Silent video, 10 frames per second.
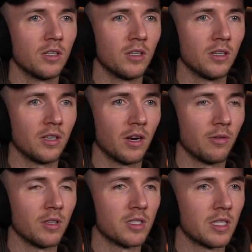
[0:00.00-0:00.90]
you get
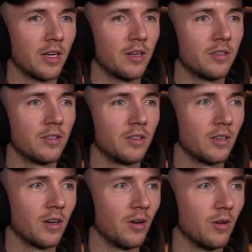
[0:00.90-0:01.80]
really tired, you
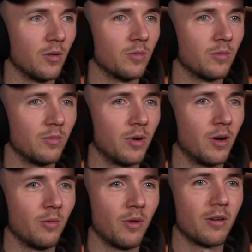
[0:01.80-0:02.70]
go home.
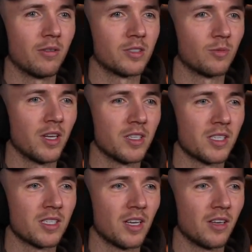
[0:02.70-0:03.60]
But whereas weights,
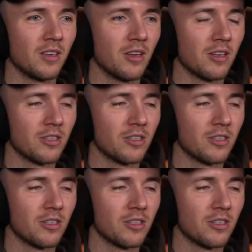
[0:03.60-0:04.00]
it's like you